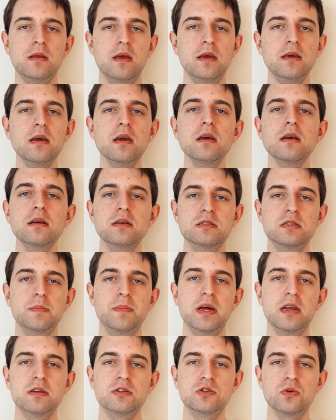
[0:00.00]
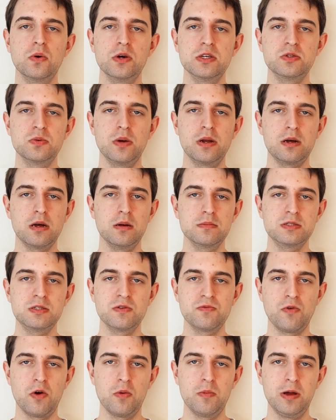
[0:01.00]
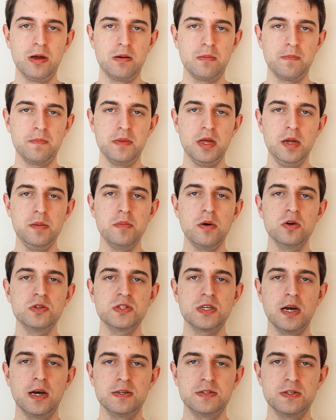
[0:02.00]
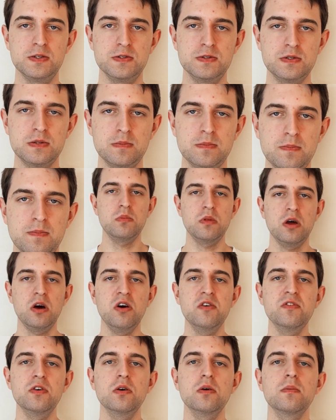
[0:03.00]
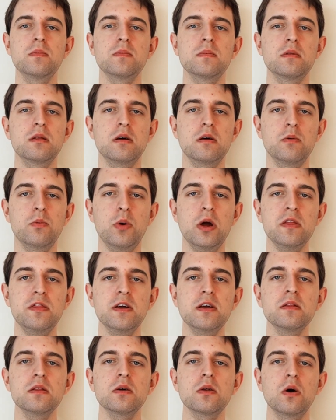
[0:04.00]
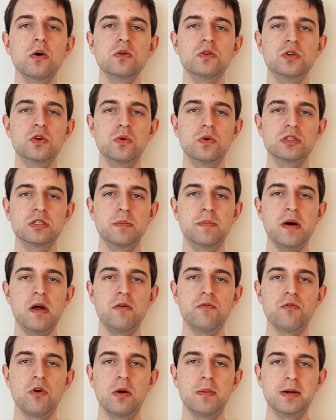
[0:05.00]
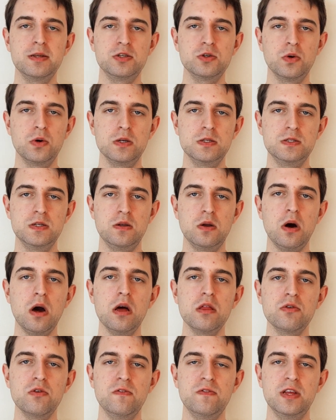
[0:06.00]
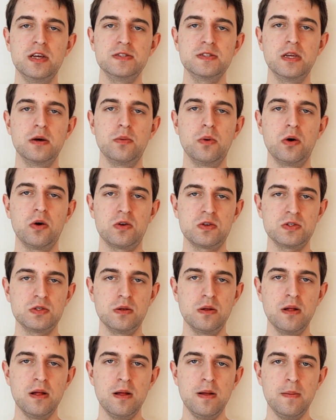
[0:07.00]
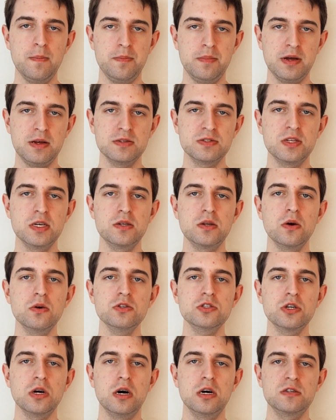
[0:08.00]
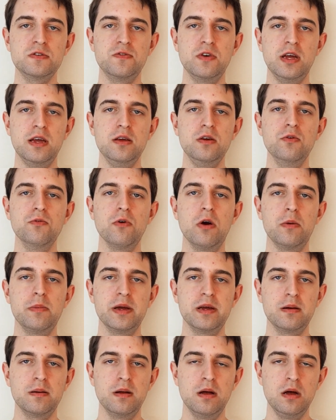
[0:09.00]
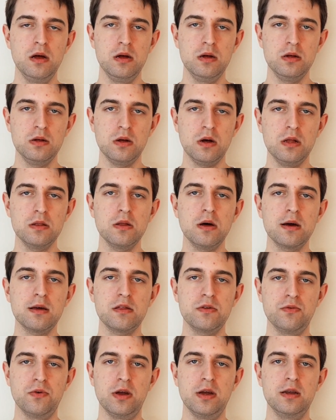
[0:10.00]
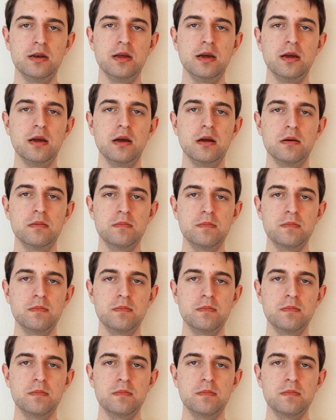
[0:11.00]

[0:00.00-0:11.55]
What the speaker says: EE is a better choice when it comes to roaming in most cases. However, we think that O2 is a better roaming choice than either of these networks because they don't charge for EU roaming, unlike 3 and EE.